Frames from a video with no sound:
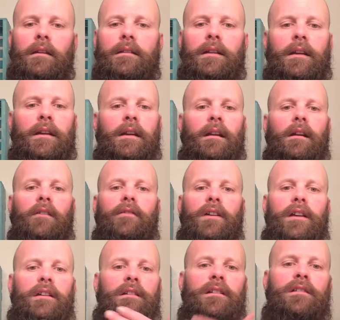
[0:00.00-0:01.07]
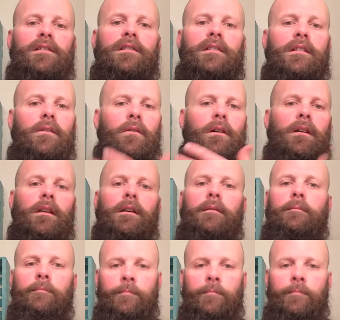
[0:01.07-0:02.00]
take care of it, condition it, oil it,